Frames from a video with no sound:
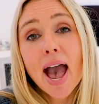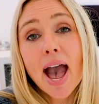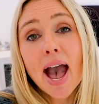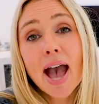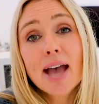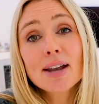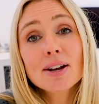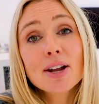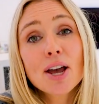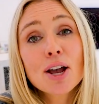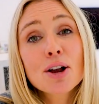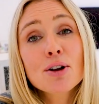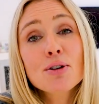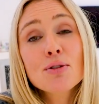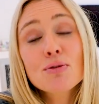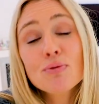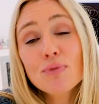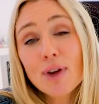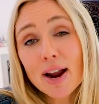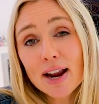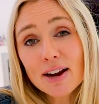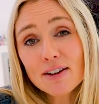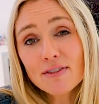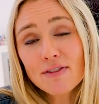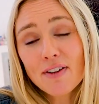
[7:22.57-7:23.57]
And a
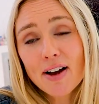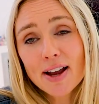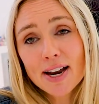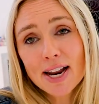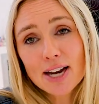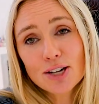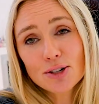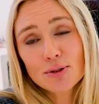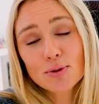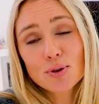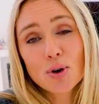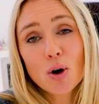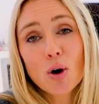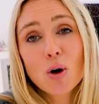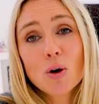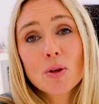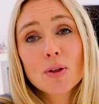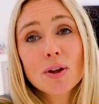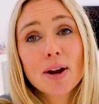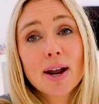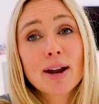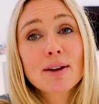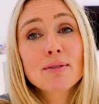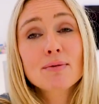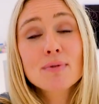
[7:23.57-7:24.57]
great financial goal
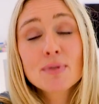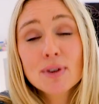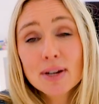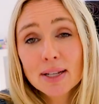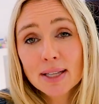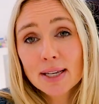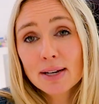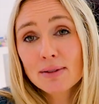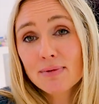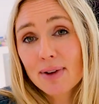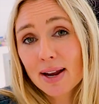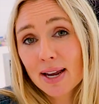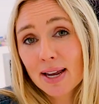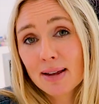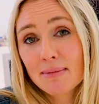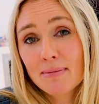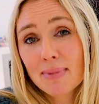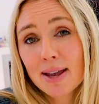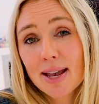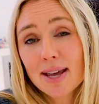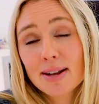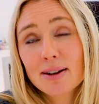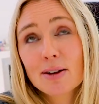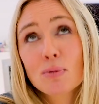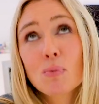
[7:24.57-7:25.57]
that I really
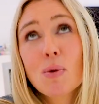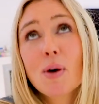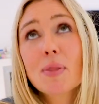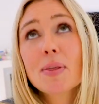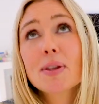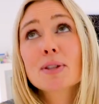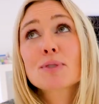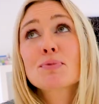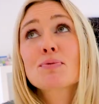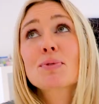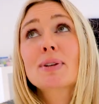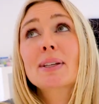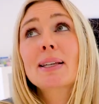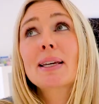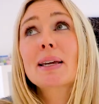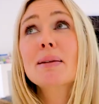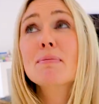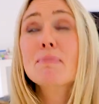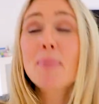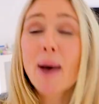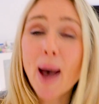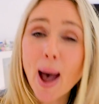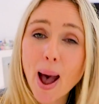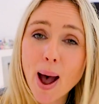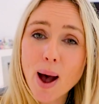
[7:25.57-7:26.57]
recommend, one that's really
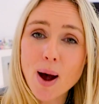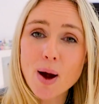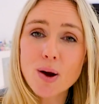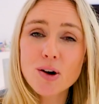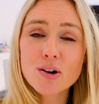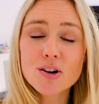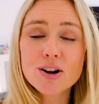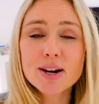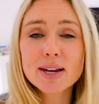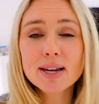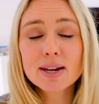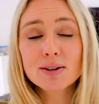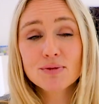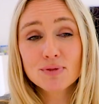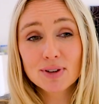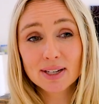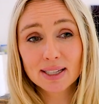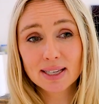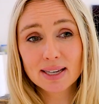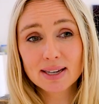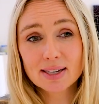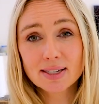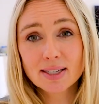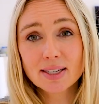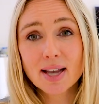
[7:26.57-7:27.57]
empowering and
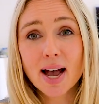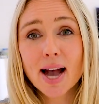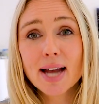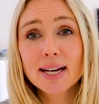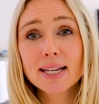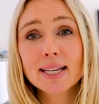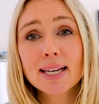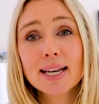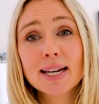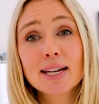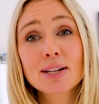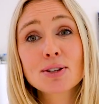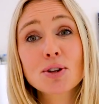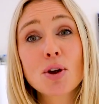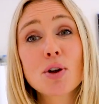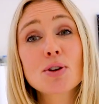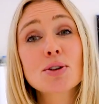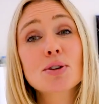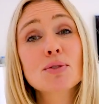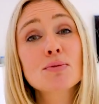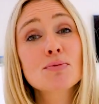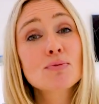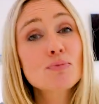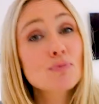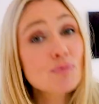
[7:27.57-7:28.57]
really exciting and is going
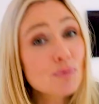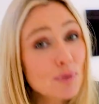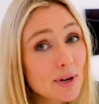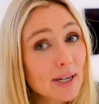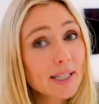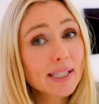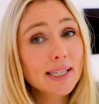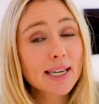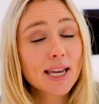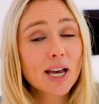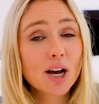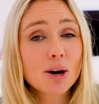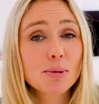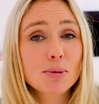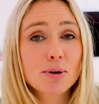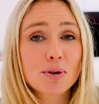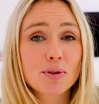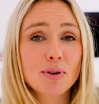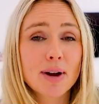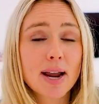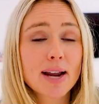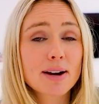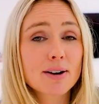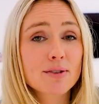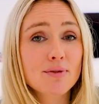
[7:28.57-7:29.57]
to really help
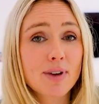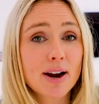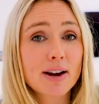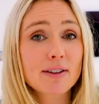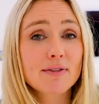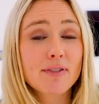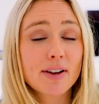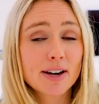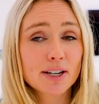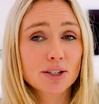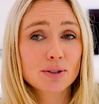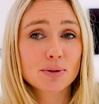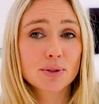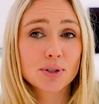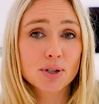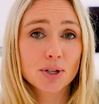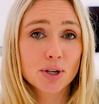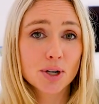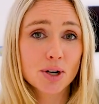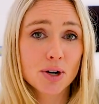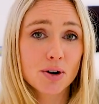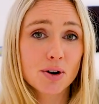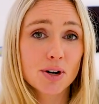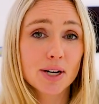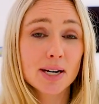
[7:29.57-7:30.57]
create great financial
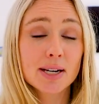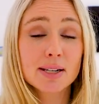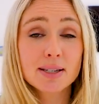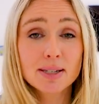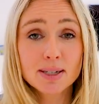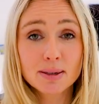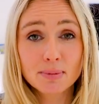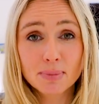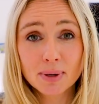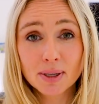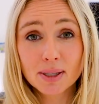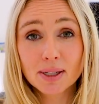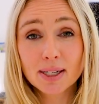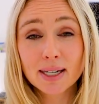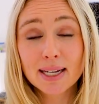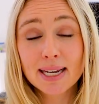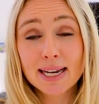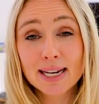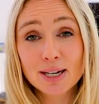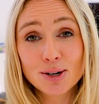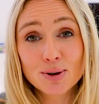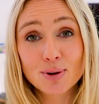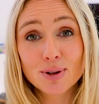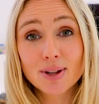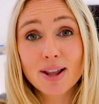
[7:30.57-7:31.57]
security and
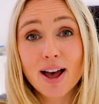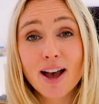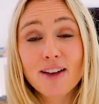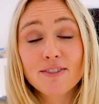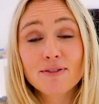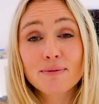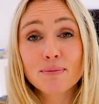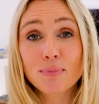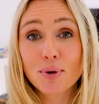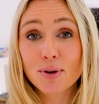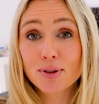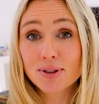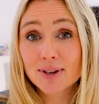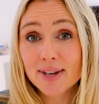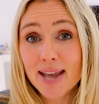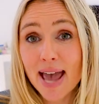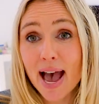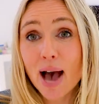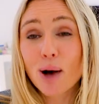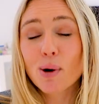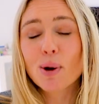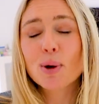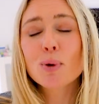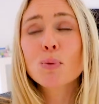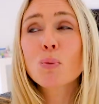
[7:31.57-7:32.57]
stability in your life, both
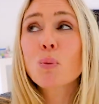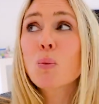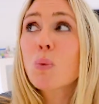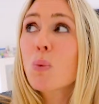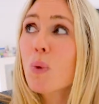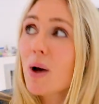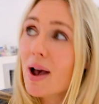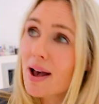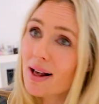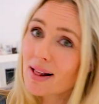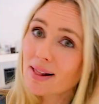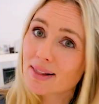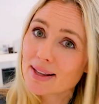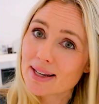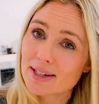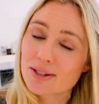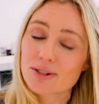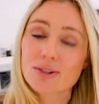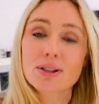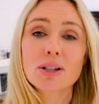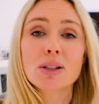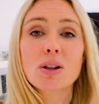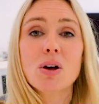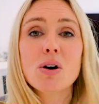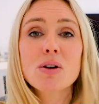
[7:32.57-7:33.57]
now and well
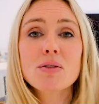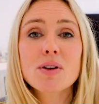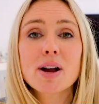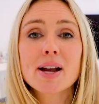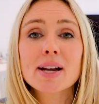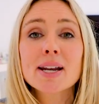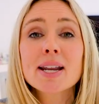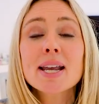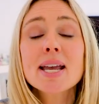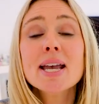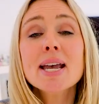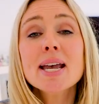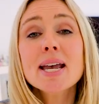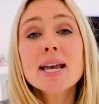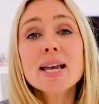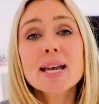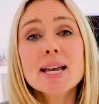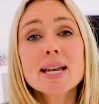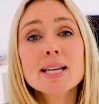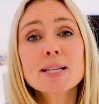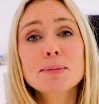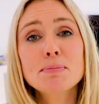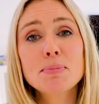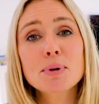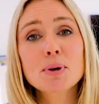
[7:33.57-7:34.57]
into the long run,
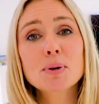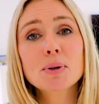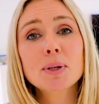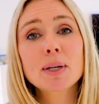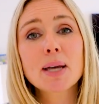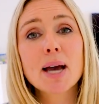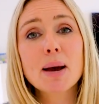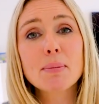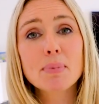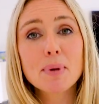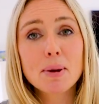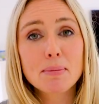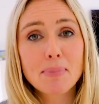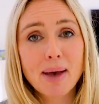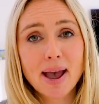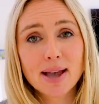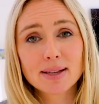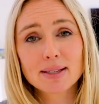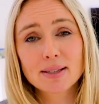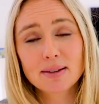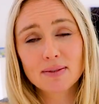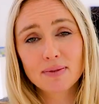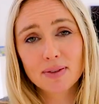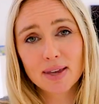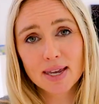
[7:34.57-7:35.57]
is building up
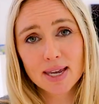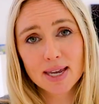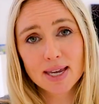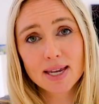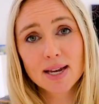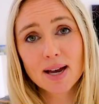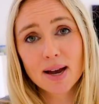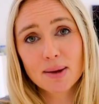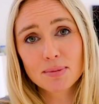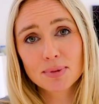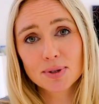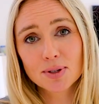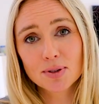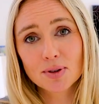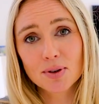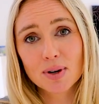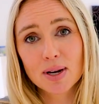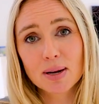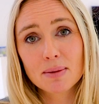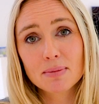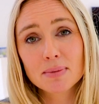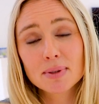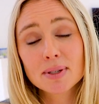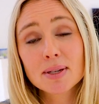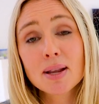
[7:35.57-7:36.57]
passive income
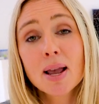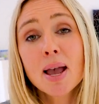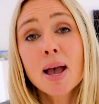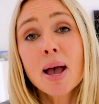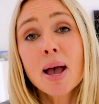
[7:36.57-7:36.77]
streams.